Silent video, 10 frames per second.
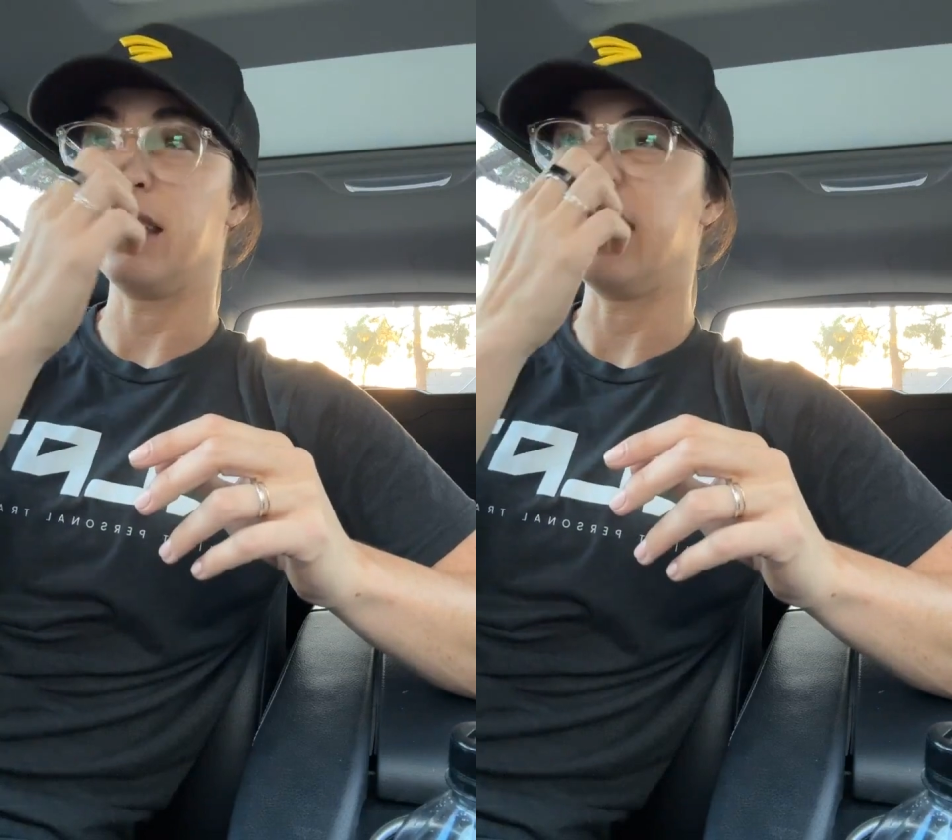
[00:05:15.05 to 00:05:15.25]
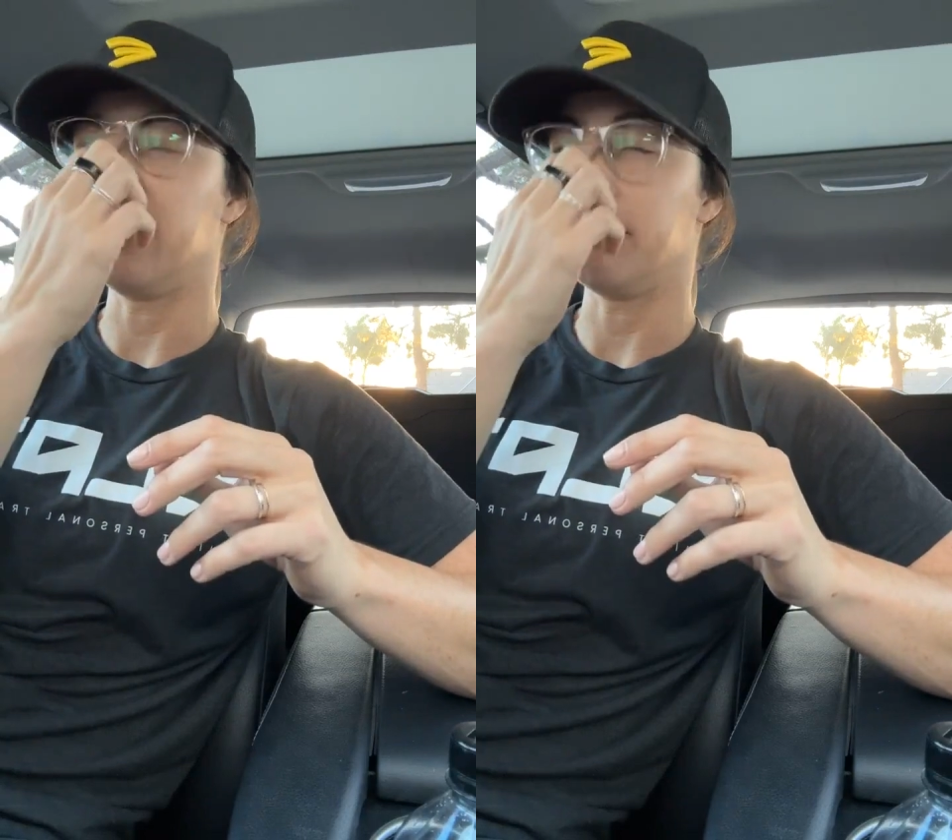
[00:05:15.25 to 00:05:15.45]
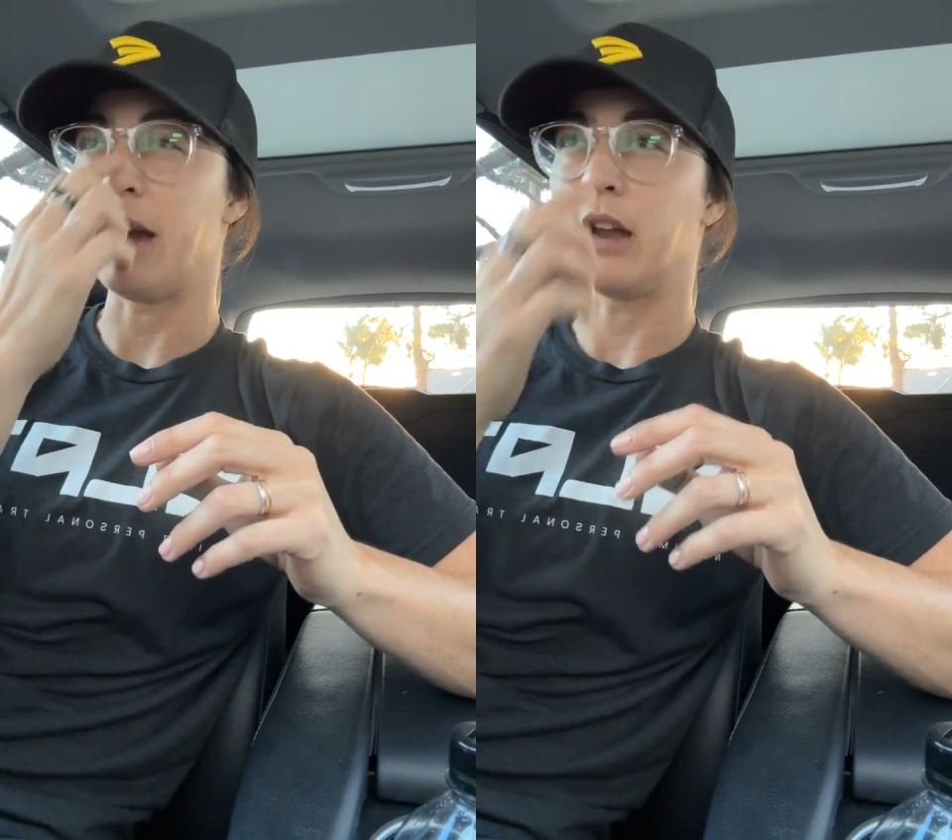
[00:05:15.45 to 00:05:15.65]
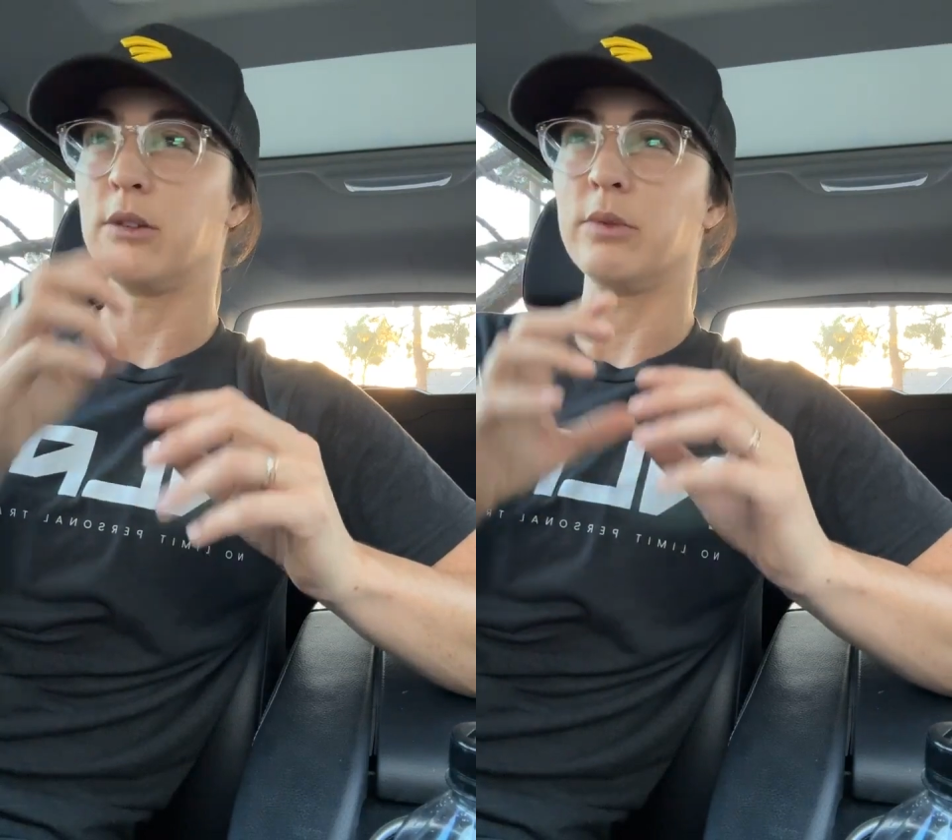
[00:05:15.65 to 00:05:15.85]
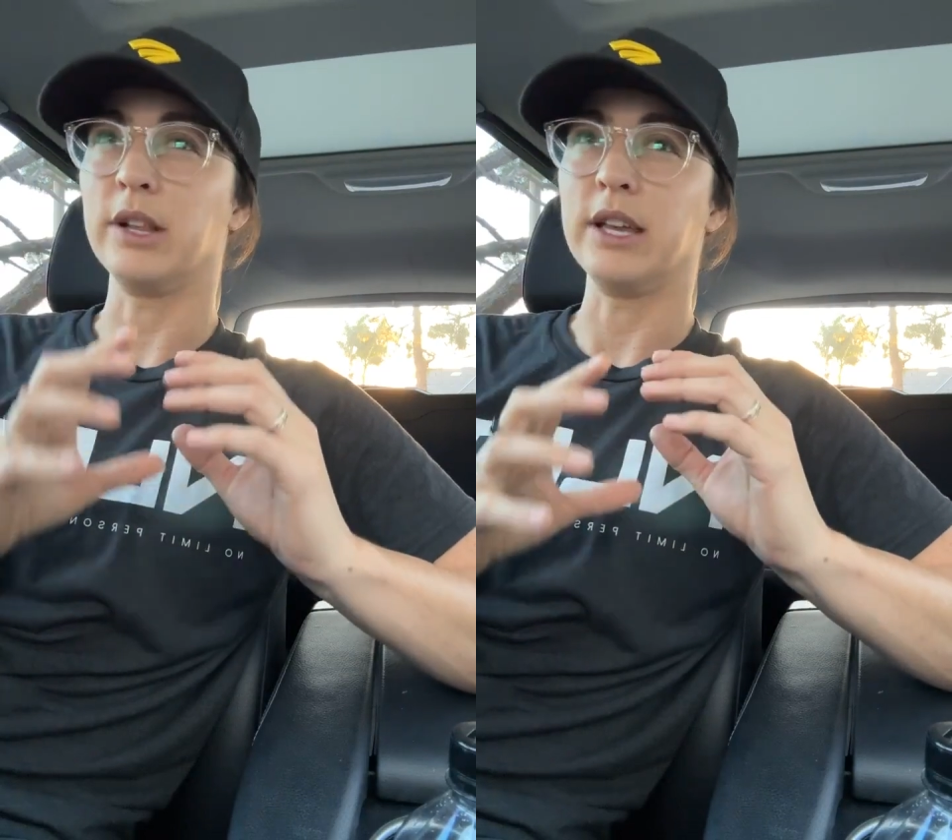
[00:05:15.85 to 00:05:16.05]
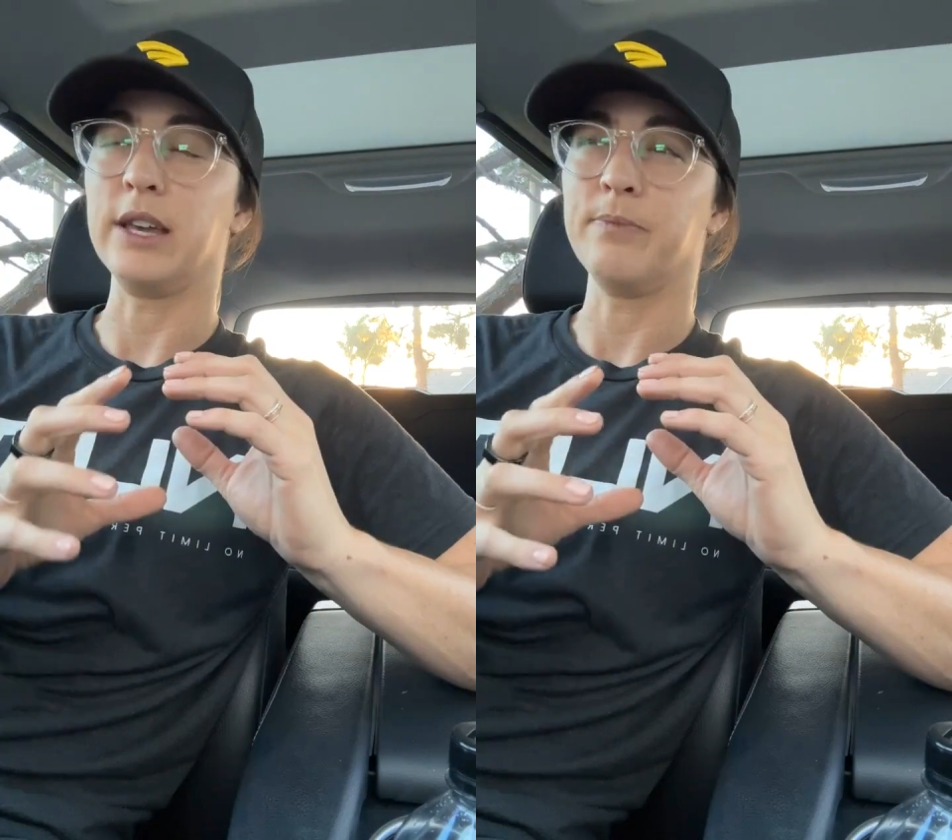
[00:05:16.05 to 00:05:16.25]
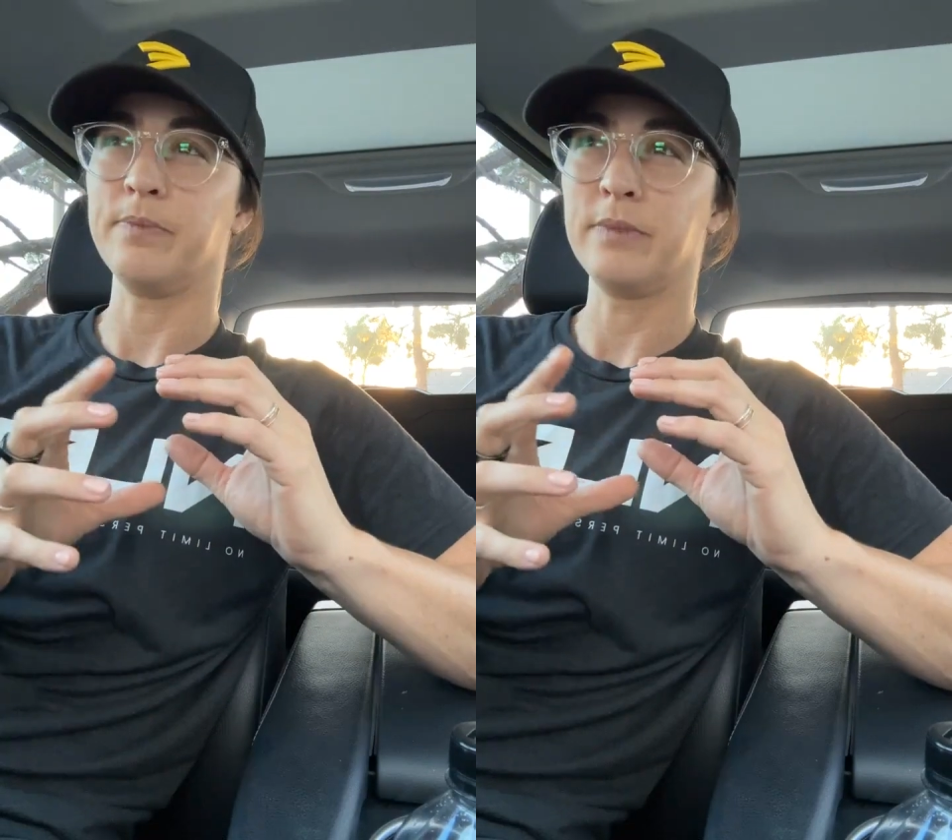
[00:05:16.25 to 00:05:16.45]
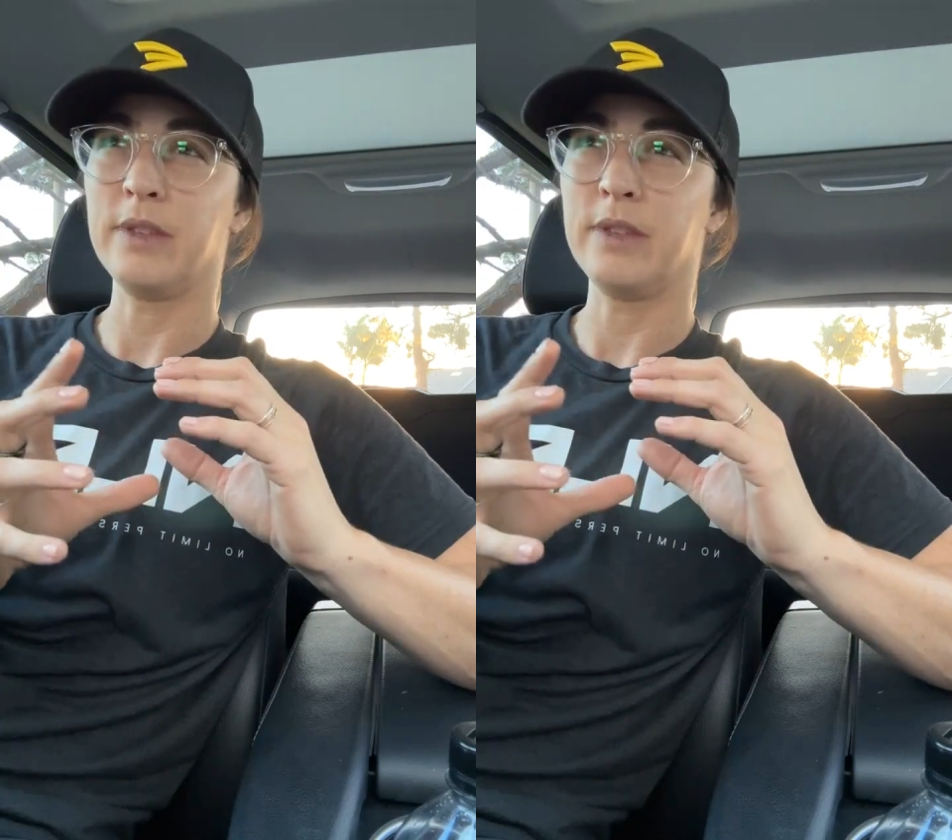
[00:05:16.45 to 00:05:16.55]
it doesn't matter really